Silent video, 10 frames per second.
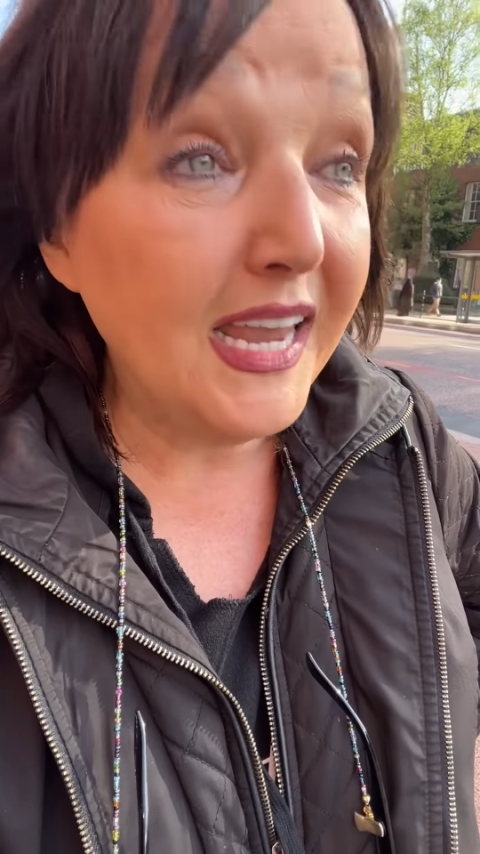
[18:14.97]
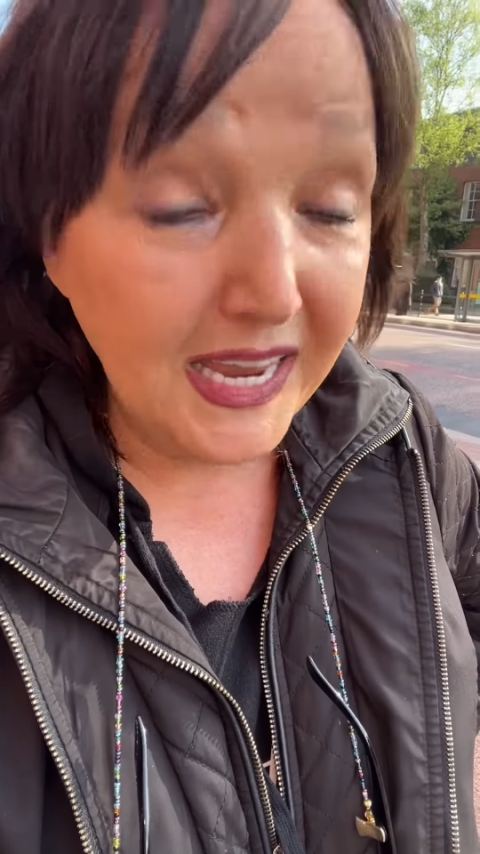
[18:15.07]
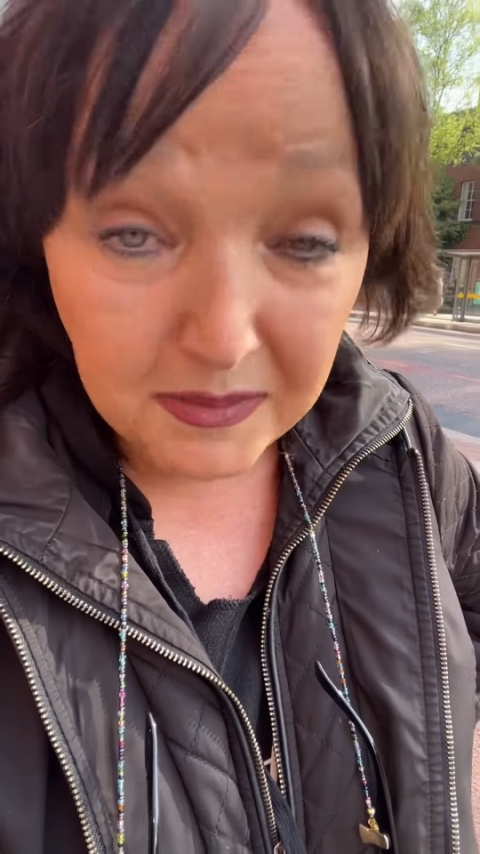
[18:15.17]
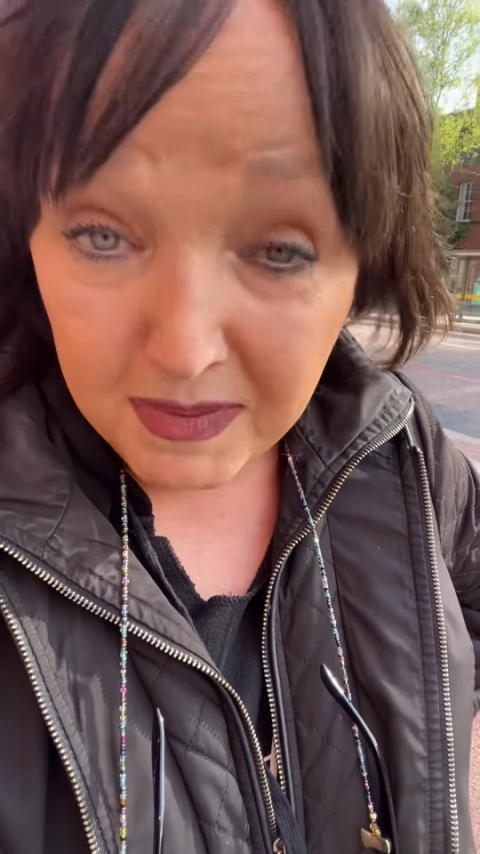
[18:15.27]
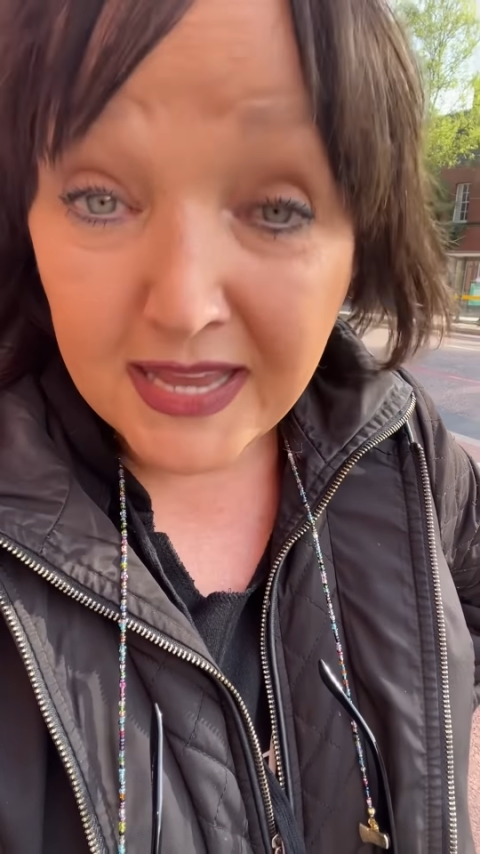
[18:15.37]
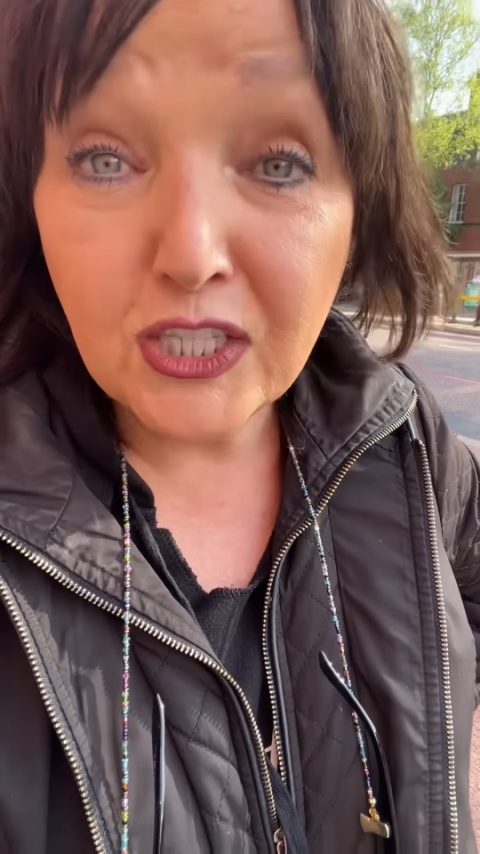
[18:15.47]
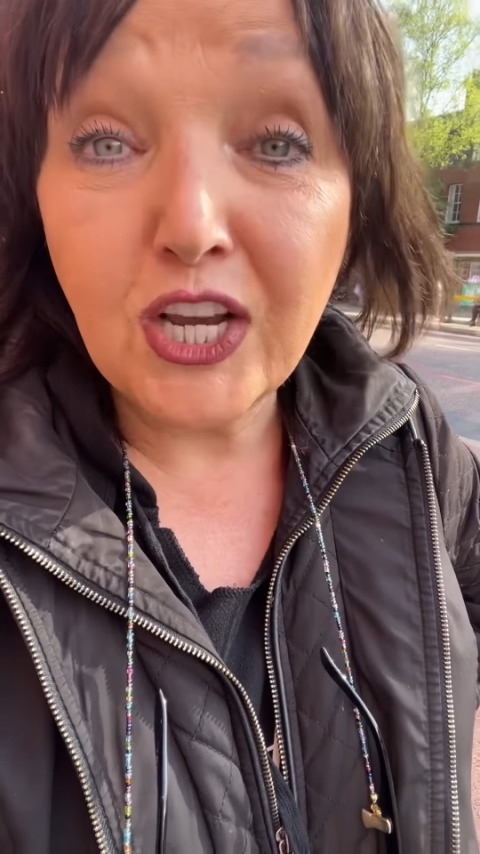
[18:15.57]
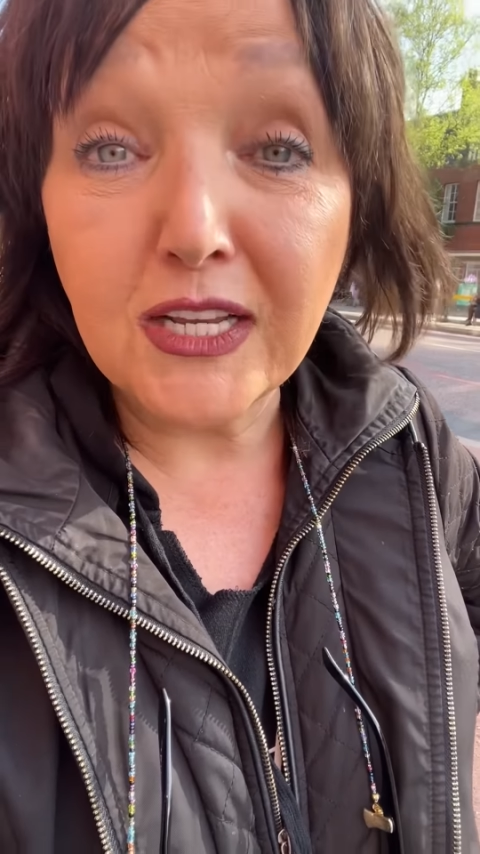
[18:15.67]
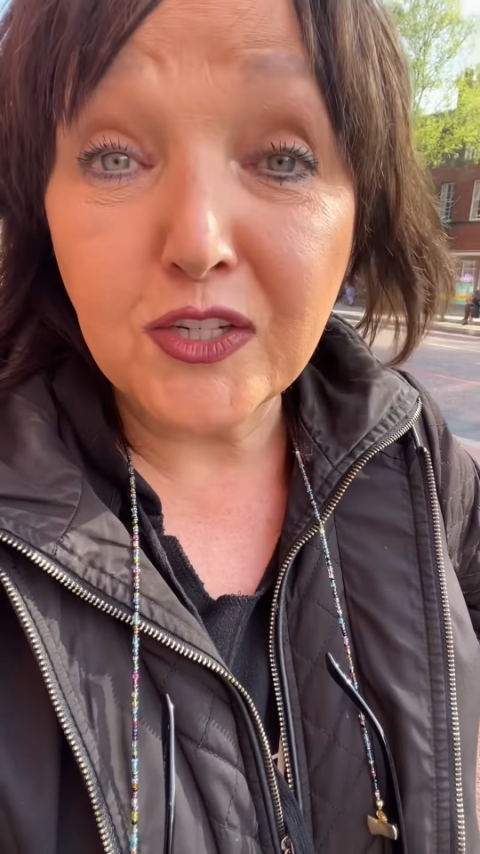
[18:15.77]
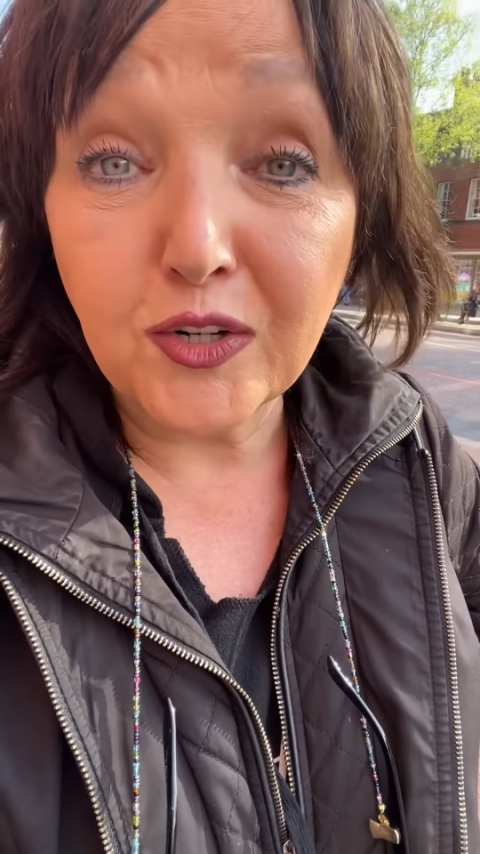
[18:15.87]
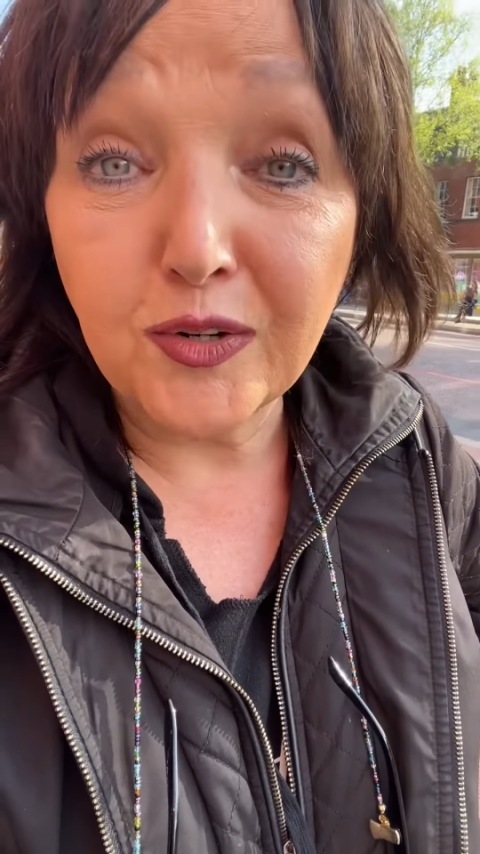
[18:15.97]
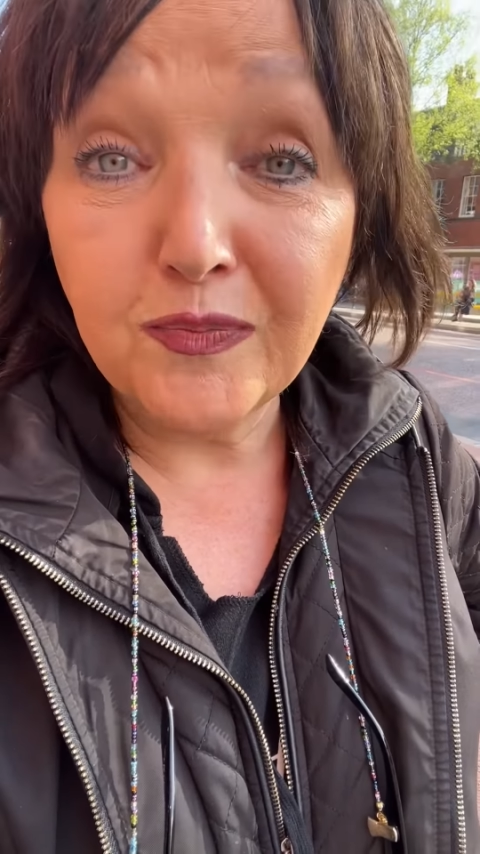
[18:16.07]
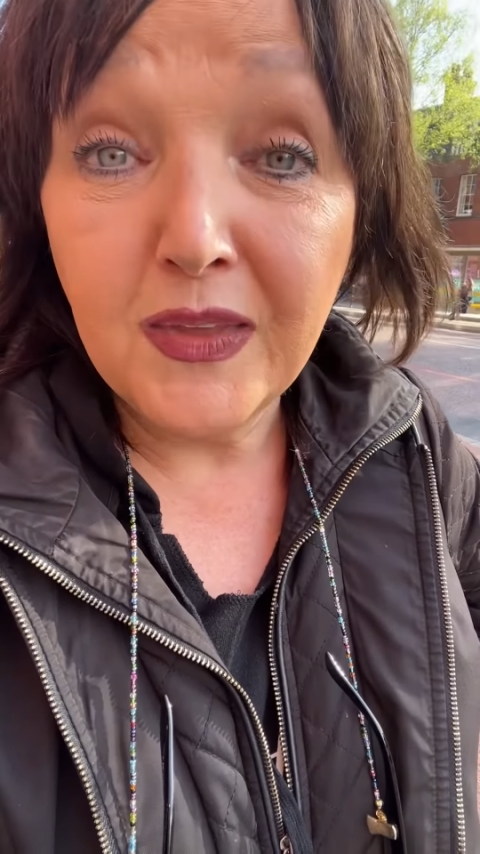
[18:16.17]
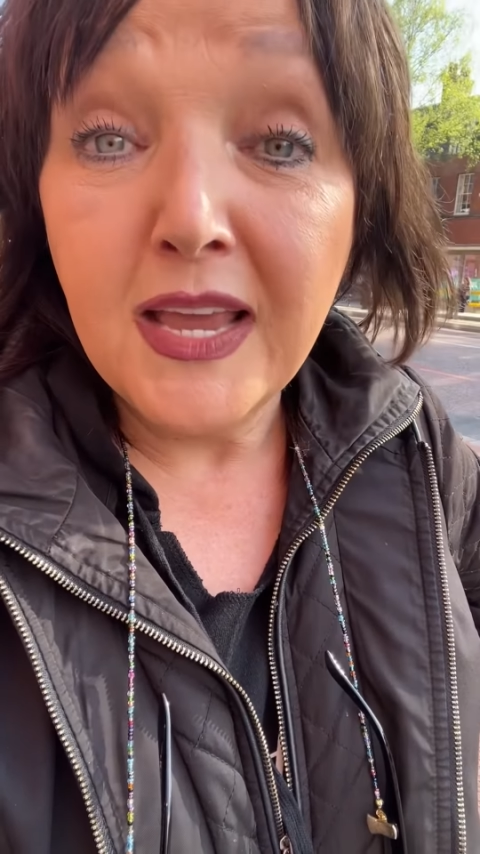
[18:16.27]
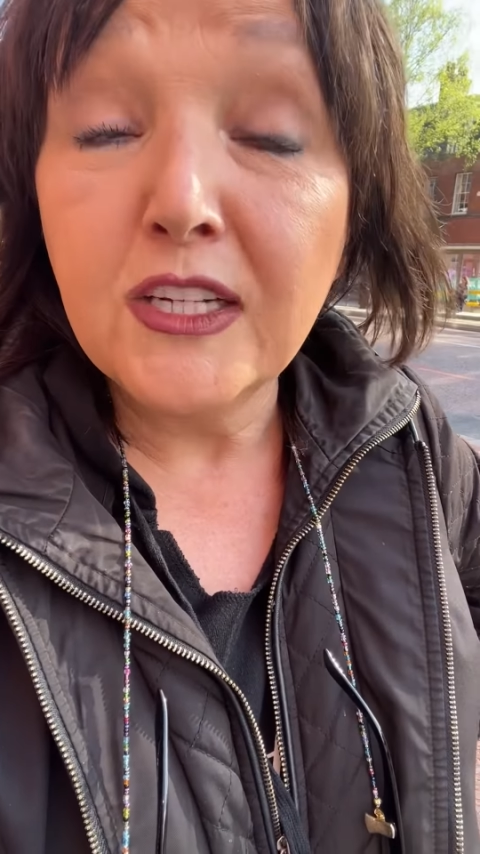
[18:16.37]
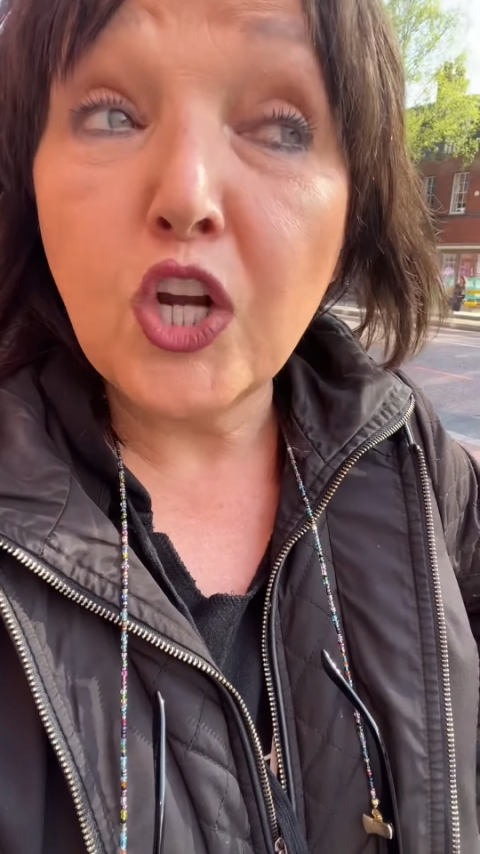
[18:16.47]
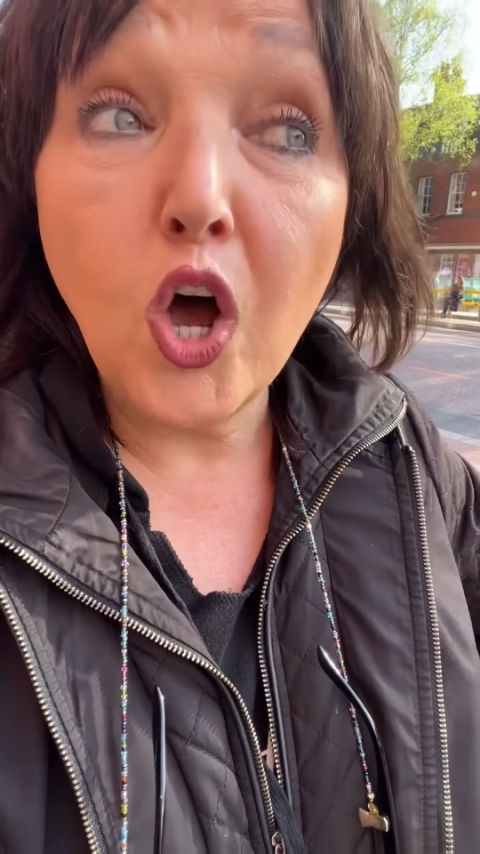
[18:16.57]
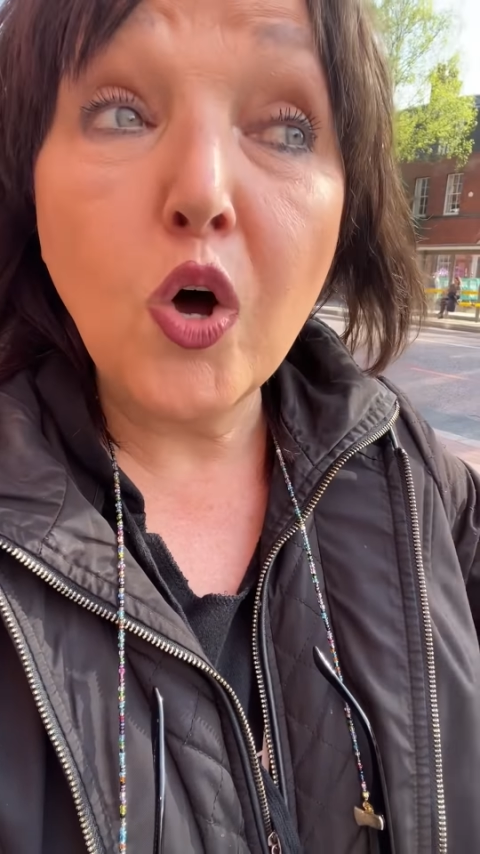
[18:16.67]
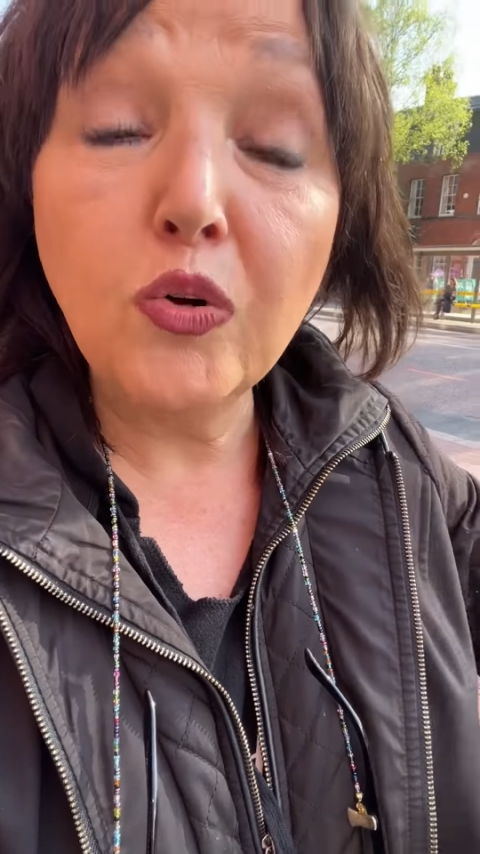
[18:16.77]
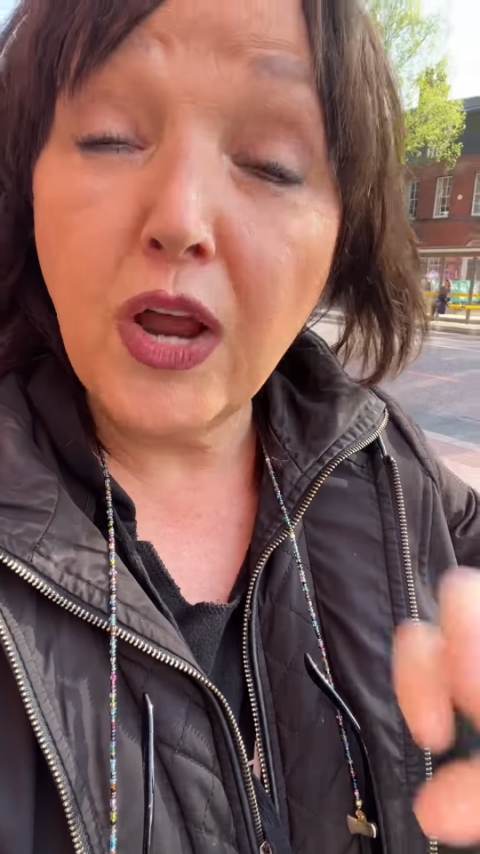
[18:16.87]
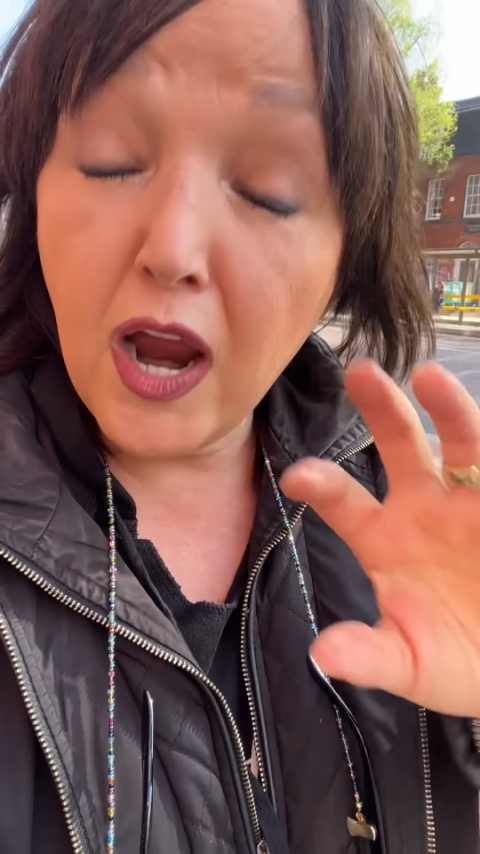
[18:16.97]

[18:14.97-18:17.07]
in Manchester to hold